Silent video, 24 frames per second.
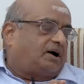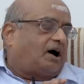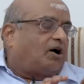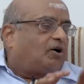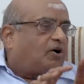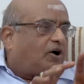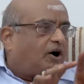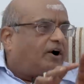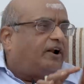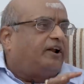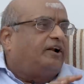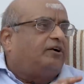
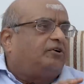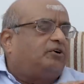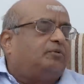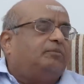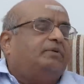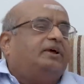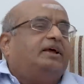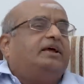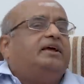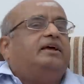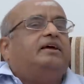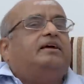According to
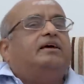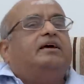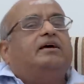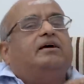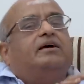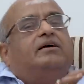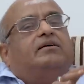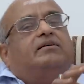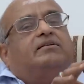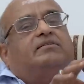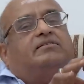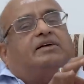me,
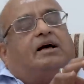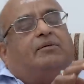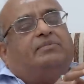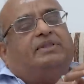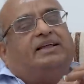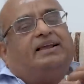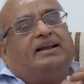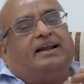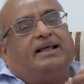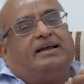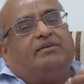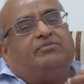
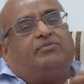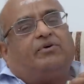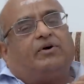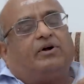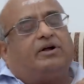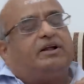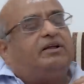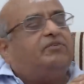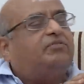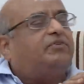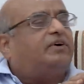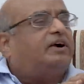something like
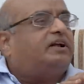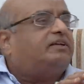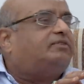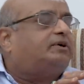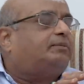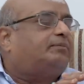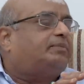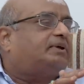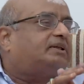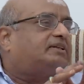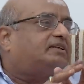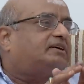
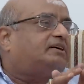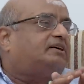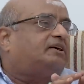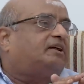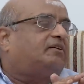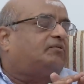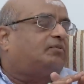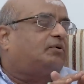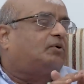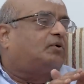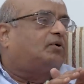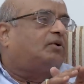40-45%
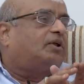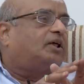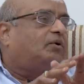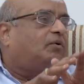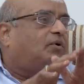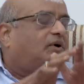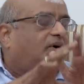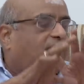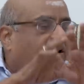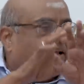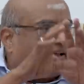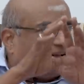of rural
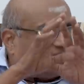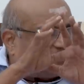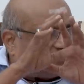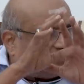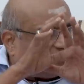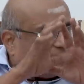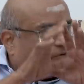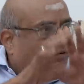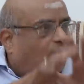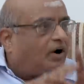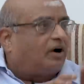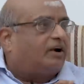only is
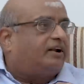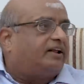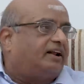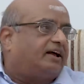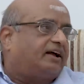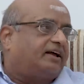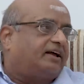involved in